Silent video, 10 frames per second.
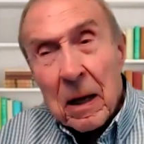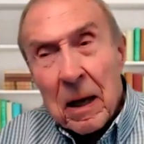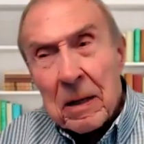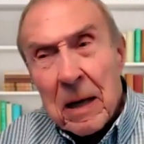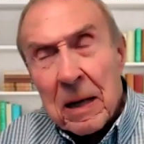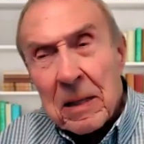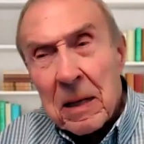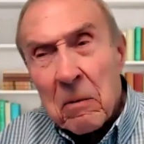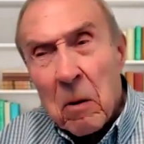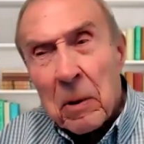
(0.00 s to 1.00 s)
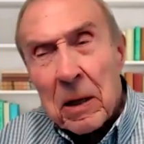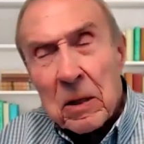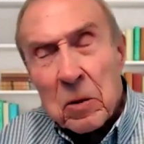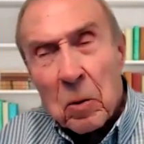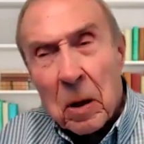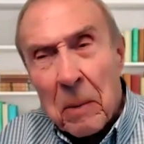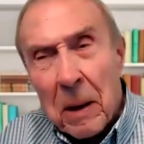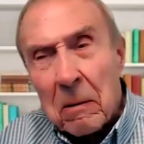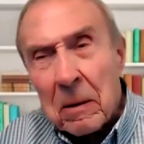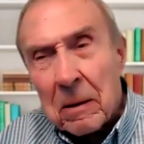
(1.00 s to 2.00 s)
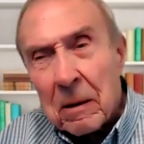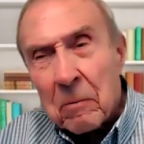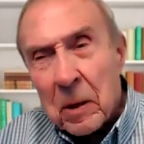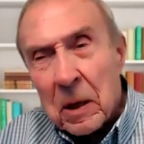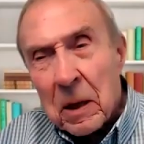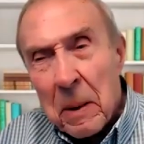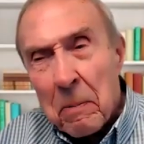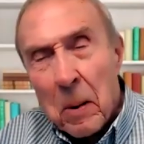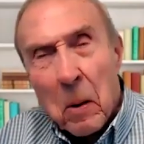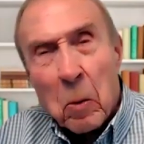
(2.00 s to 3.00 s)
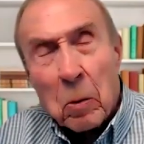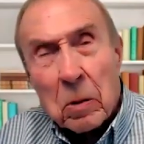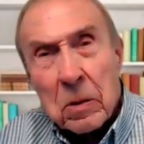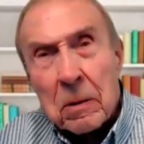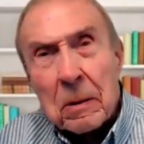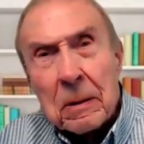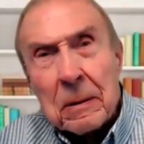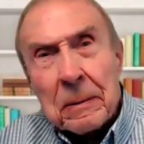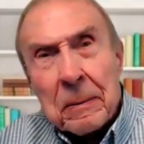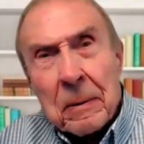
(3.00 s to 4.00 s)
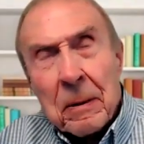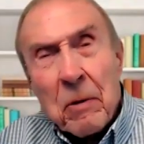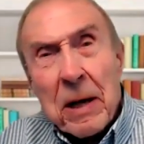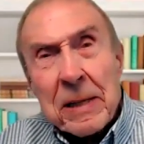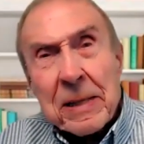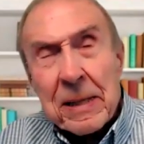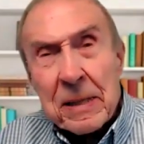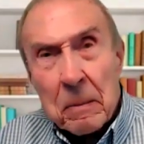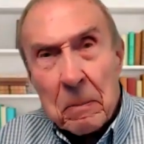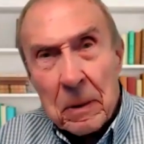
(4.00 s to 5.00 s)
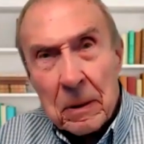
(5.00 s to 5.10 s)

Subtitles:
And I'll tell you what we're going to talk about, and we're going to be bold. Racism.